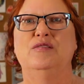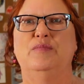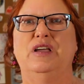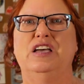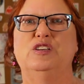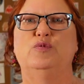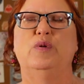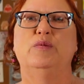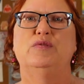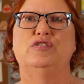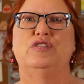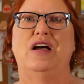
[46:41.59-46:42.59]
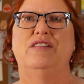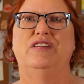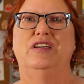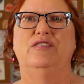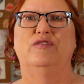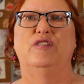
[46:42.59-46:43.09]
because we were
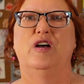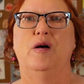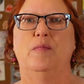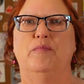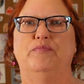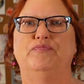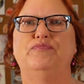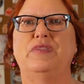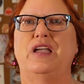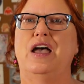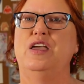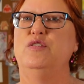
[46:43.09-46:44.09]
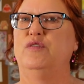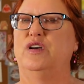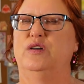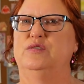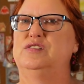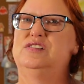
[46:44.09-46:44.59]
driving from
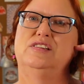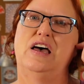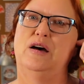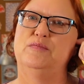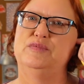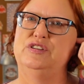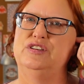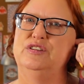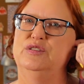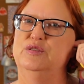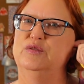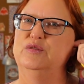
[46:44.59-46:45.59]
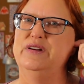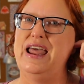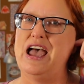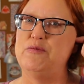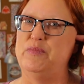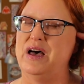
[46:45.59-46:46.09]
Cayucos up to
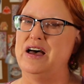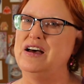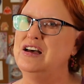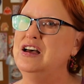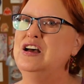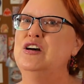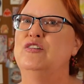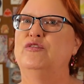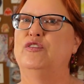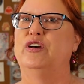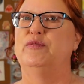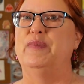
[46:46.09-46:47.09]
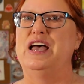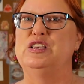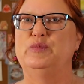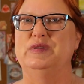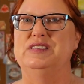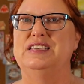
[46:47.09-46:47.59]
Napa for my
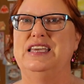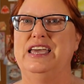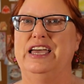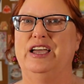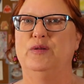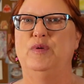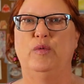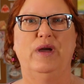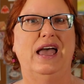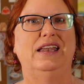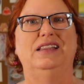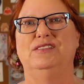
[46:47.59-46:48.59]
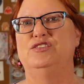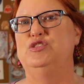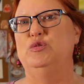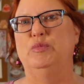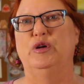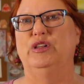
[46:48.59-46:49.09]
husband's gig, but we had to leave
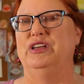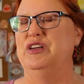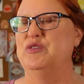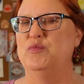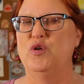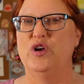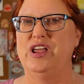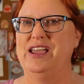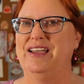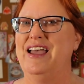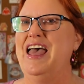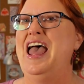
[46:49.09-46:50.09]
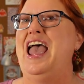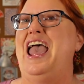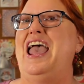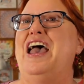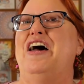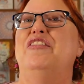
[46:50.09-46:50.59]
super early in the morning
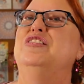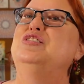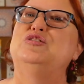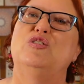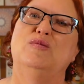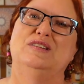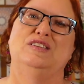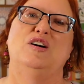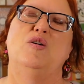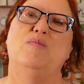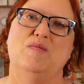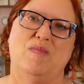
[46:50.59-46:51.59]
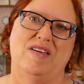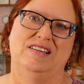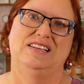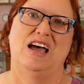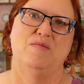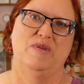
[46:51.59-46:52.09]
and the store wasn't open by the
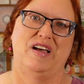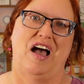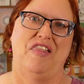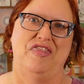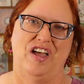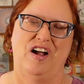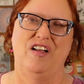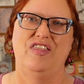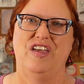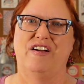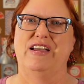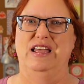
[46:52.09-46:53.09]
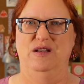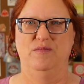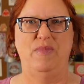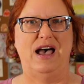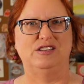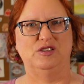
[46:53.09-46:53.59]
time we got there. They're in
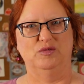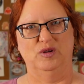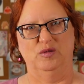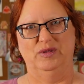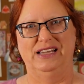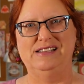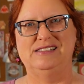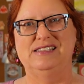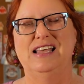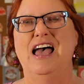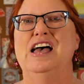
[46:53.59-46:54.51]
Paso Robles.